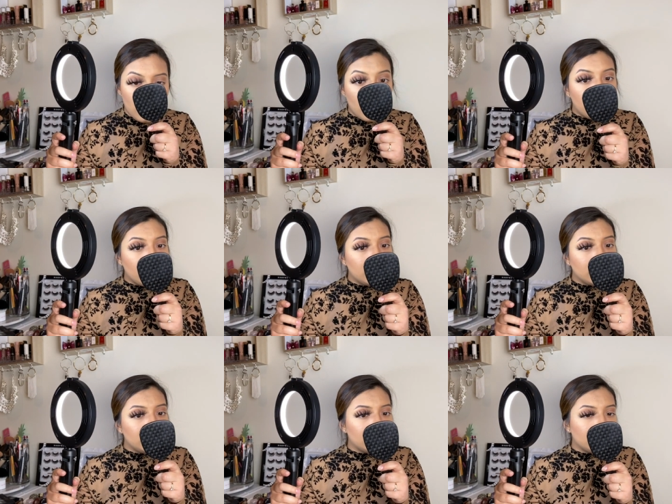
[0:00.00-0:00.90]

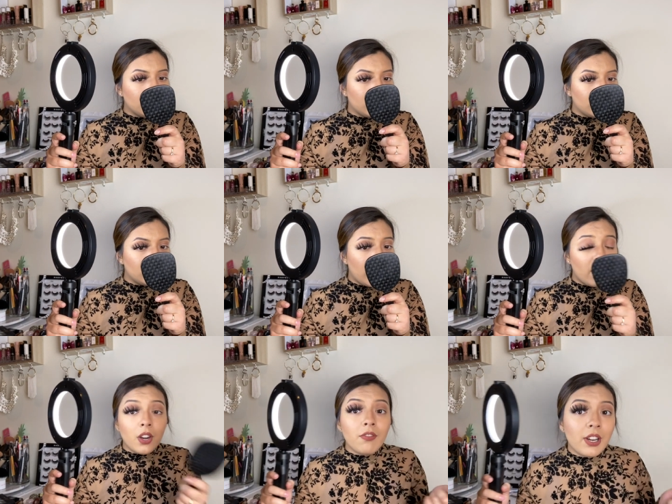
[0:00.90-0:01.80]
And they're they
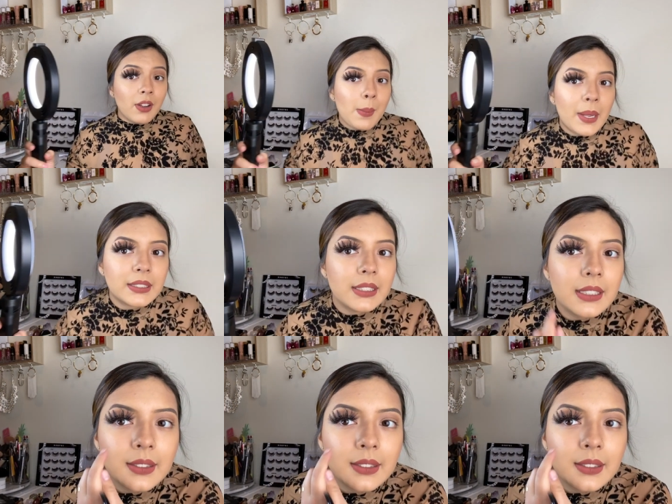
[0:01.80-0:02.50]
are very messy,